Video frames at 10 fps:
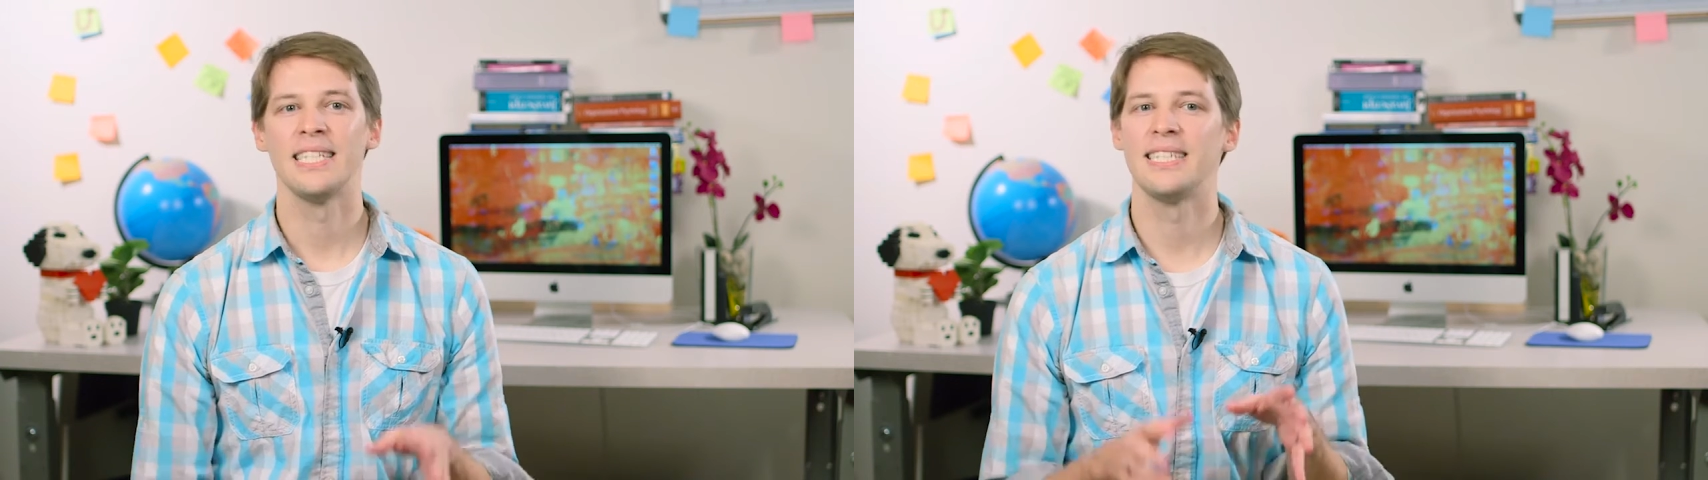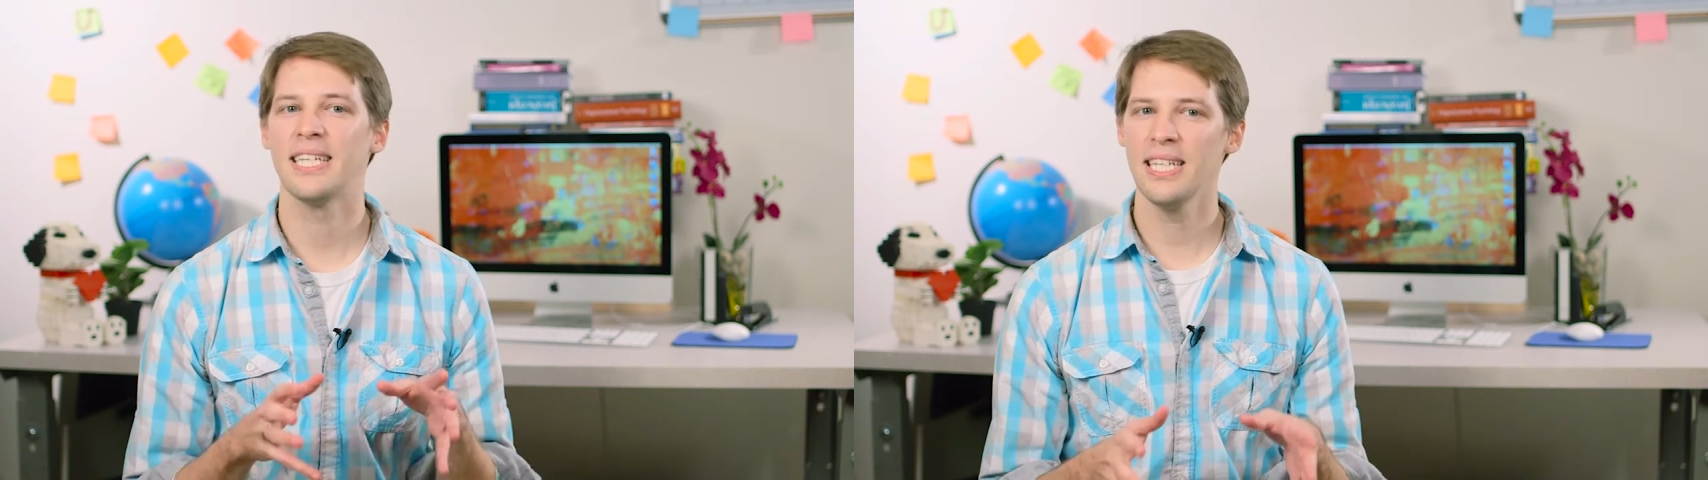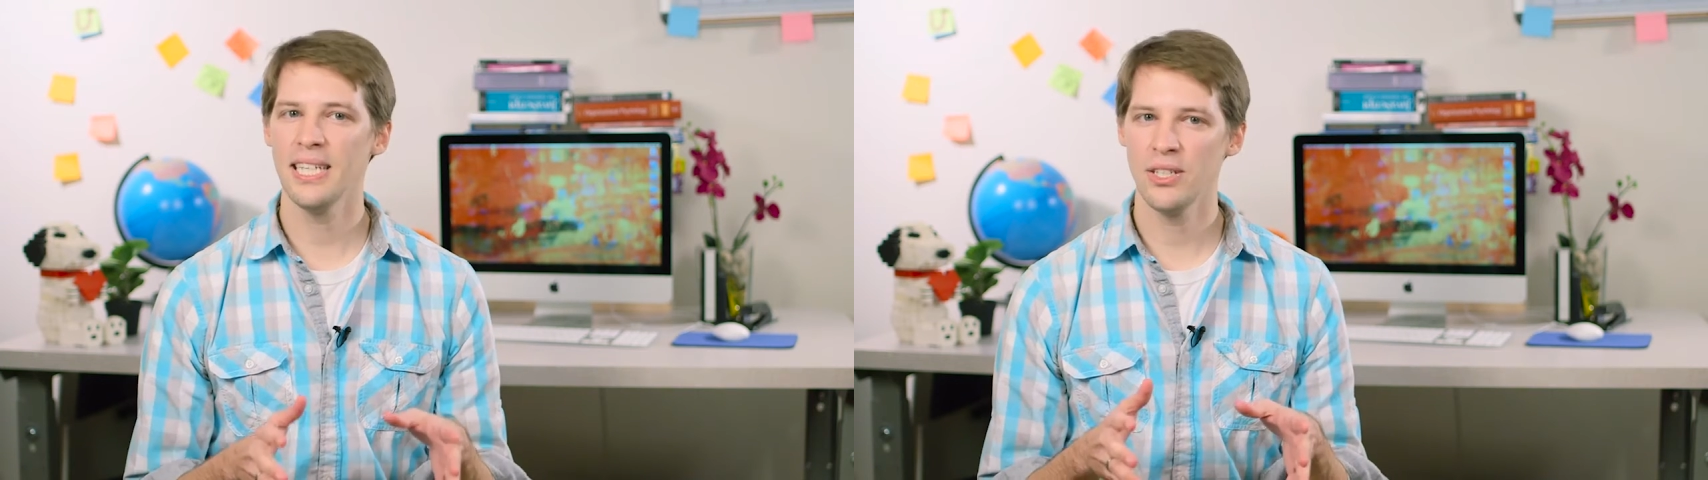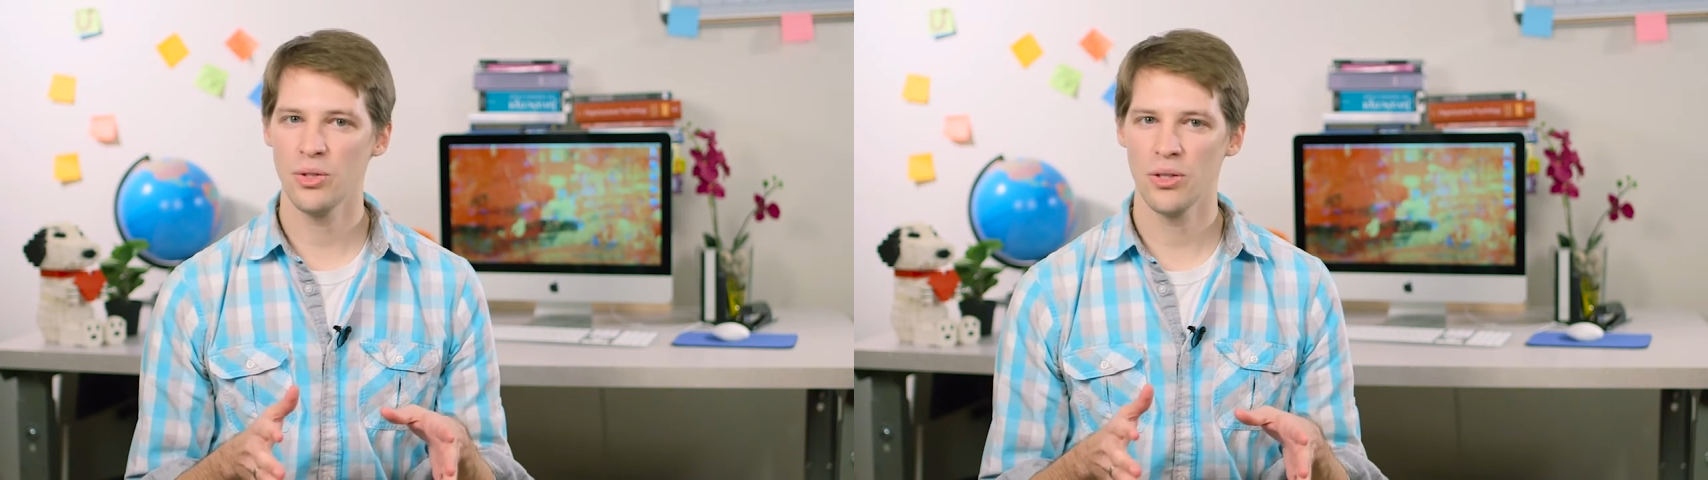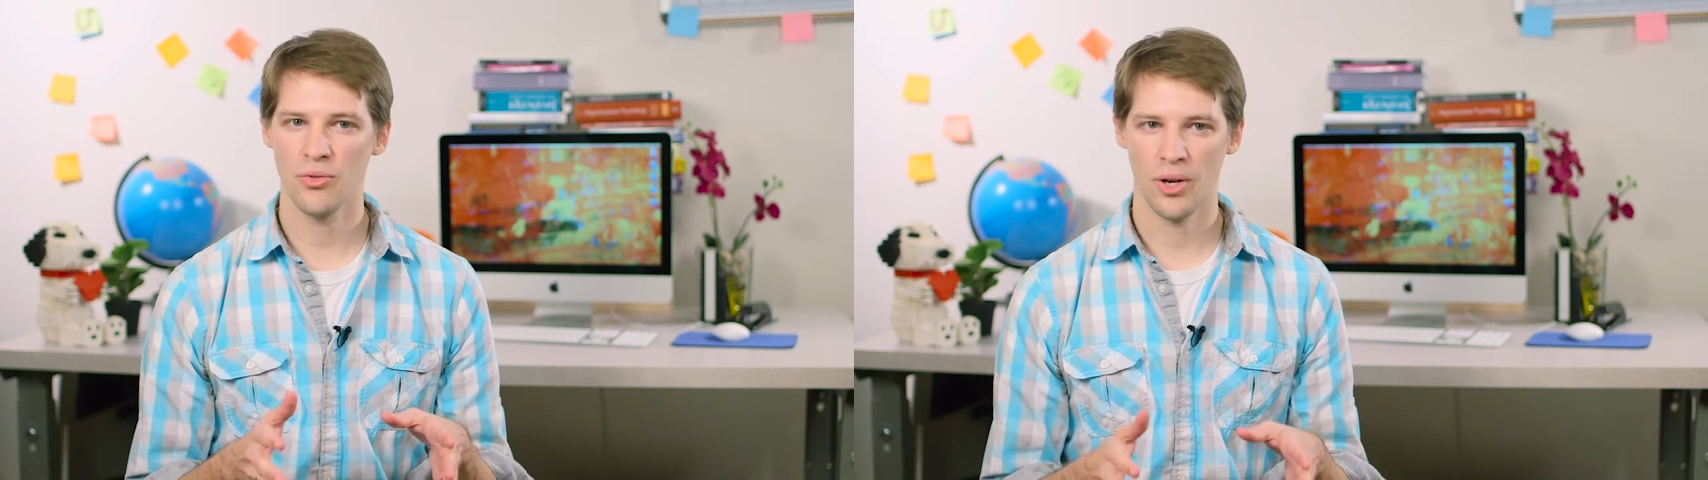Digging
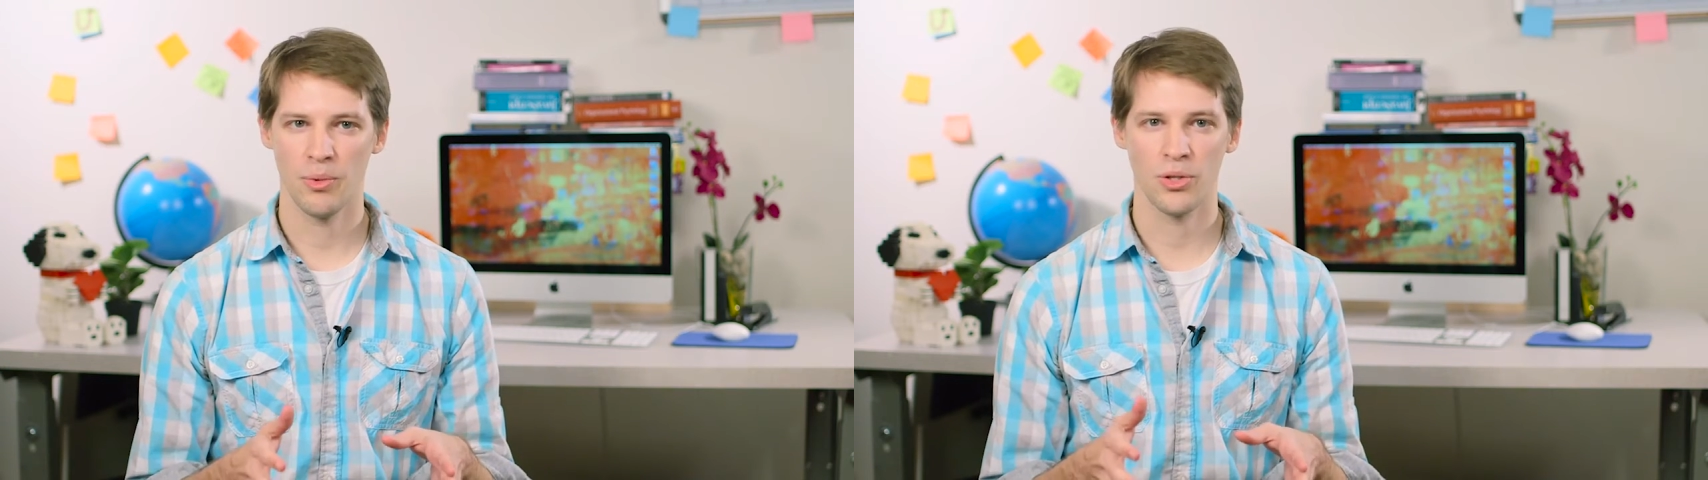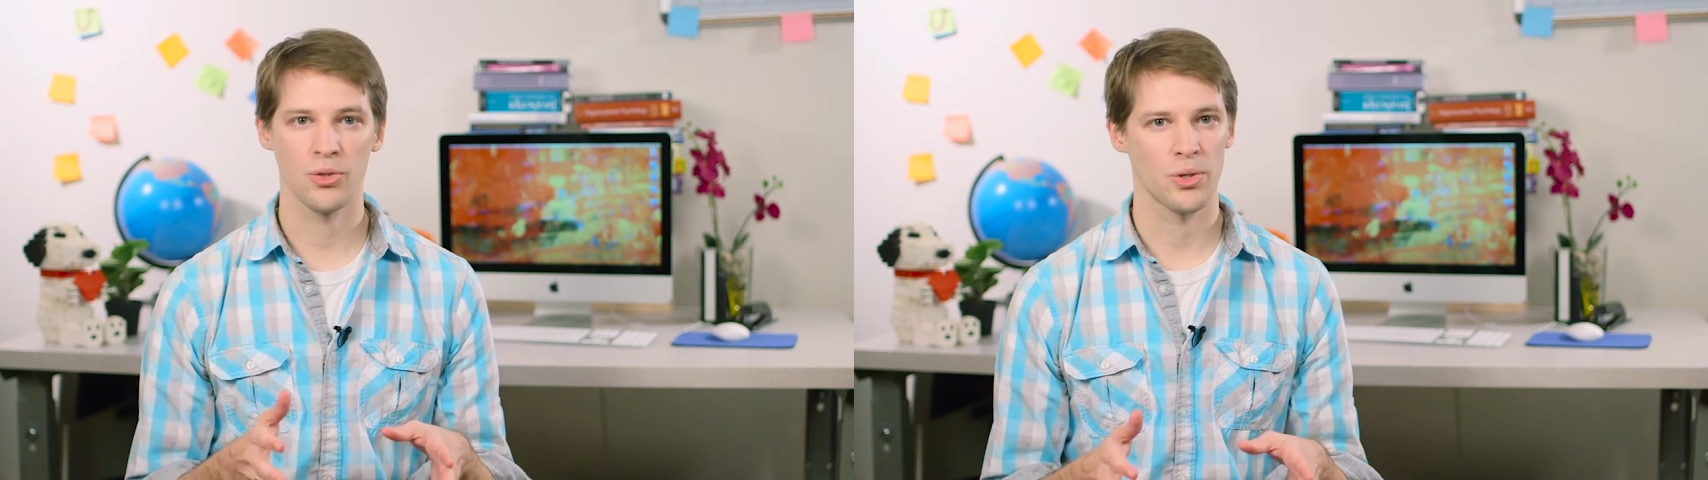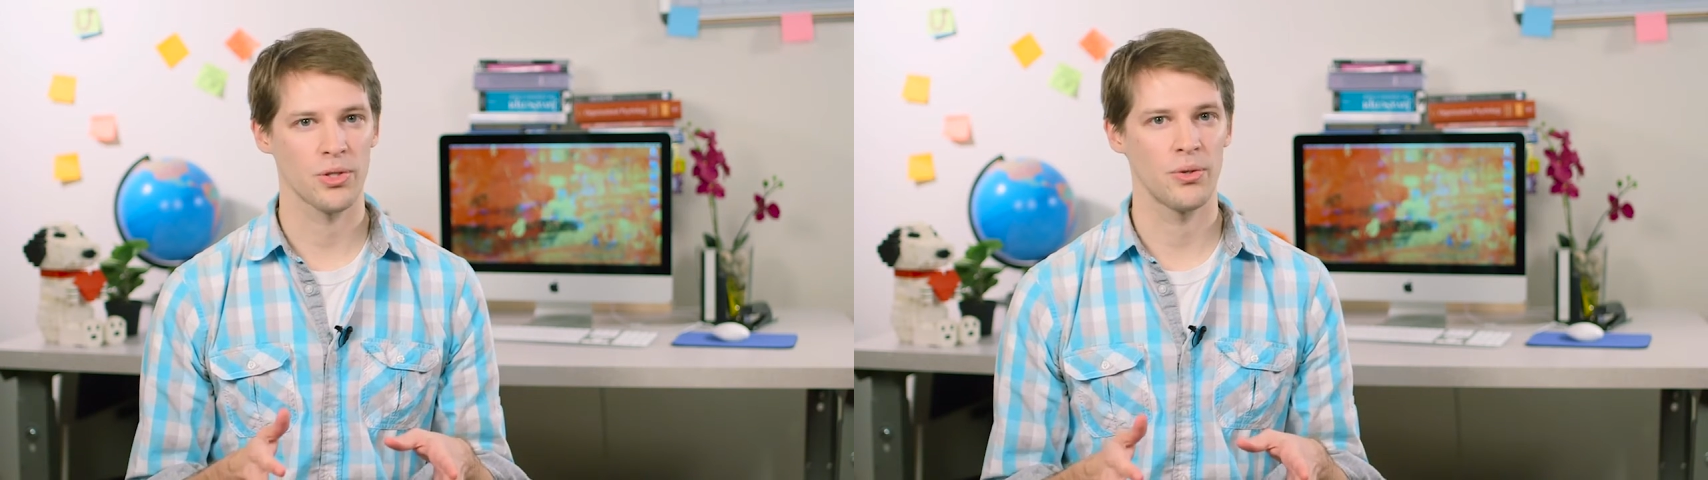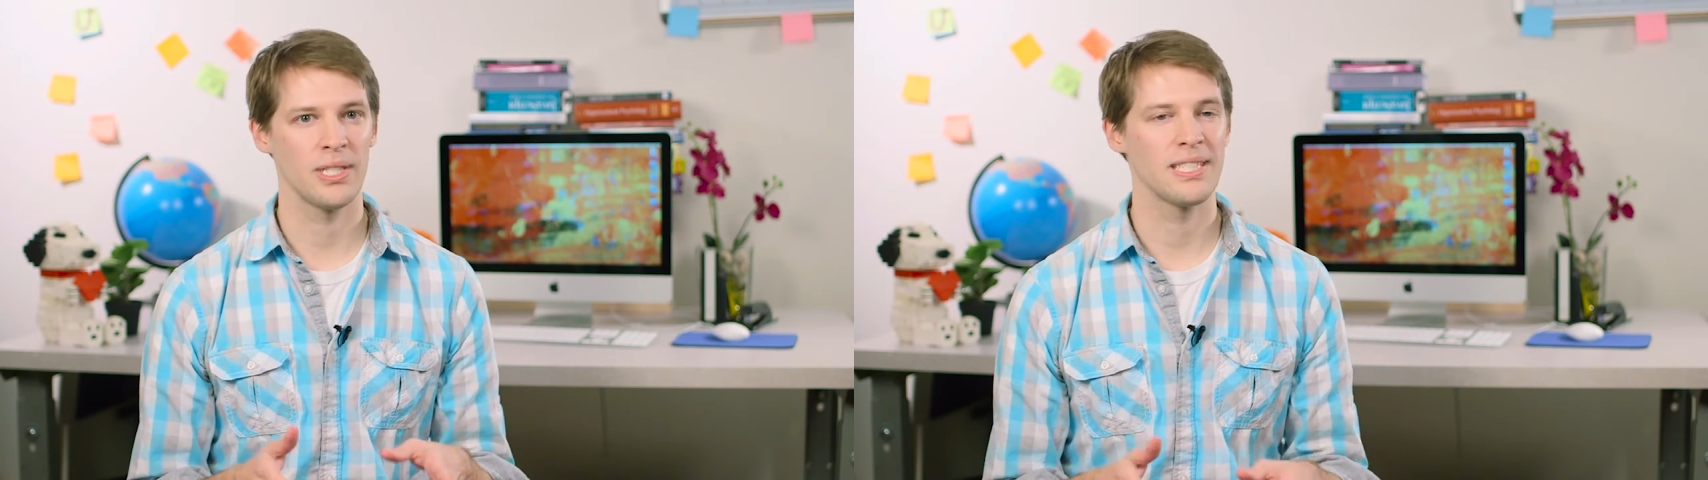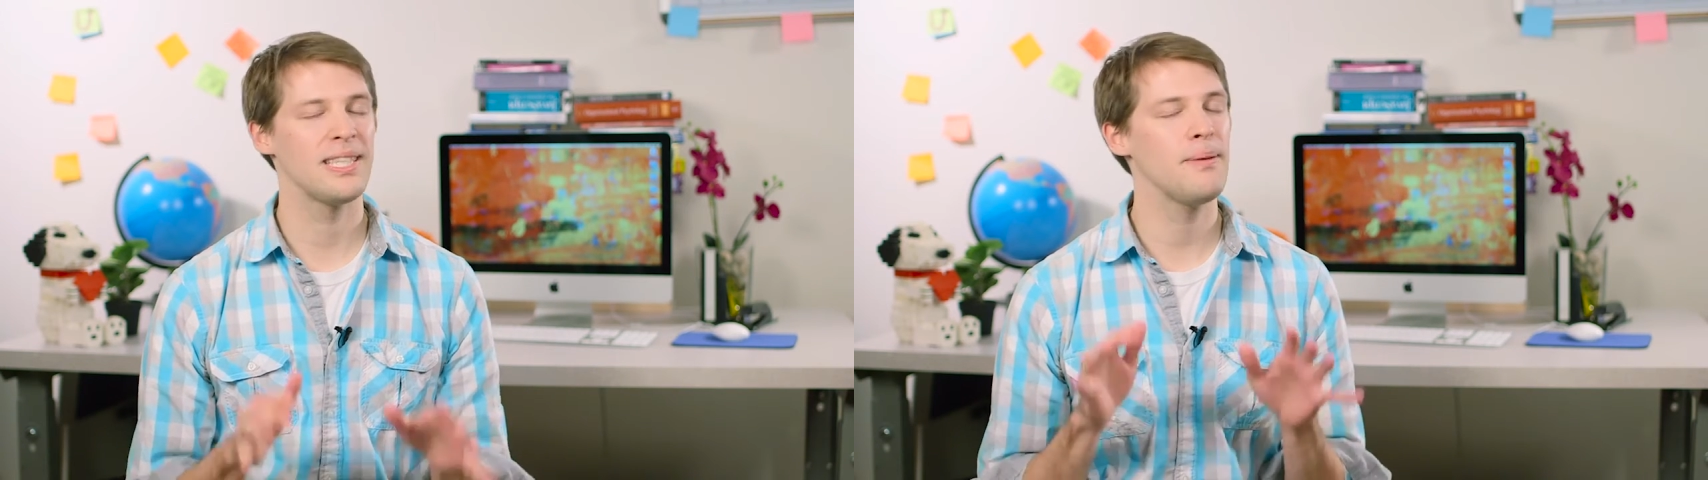into a framework source code
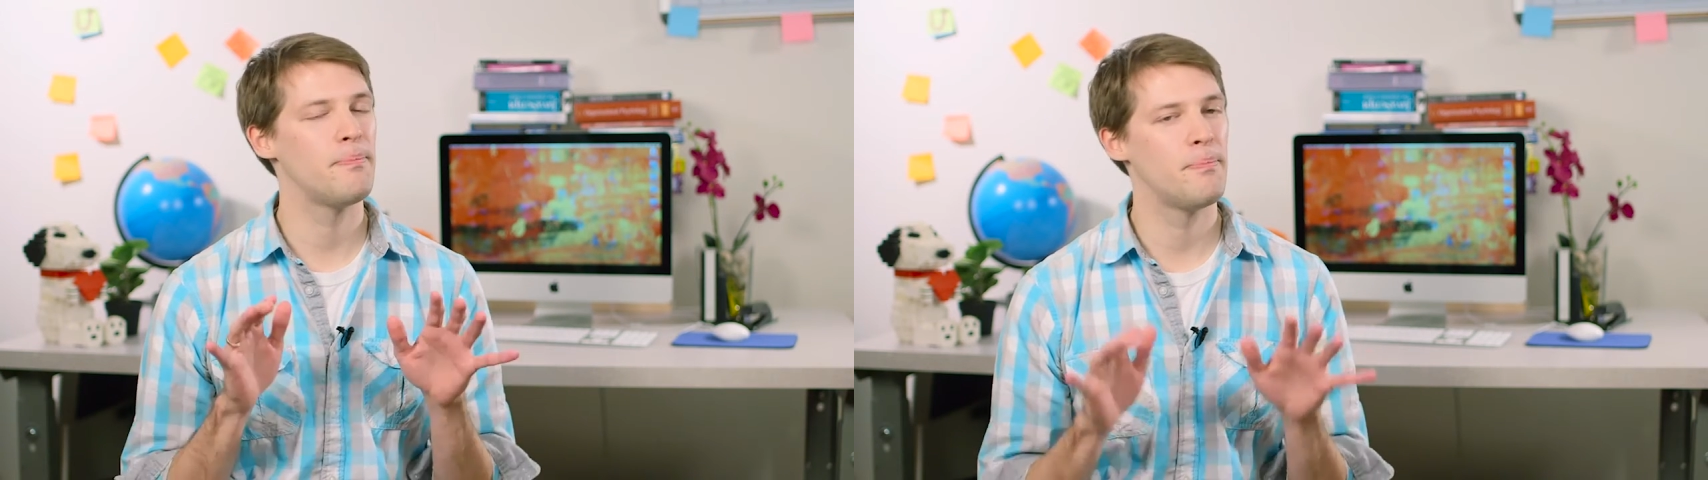is the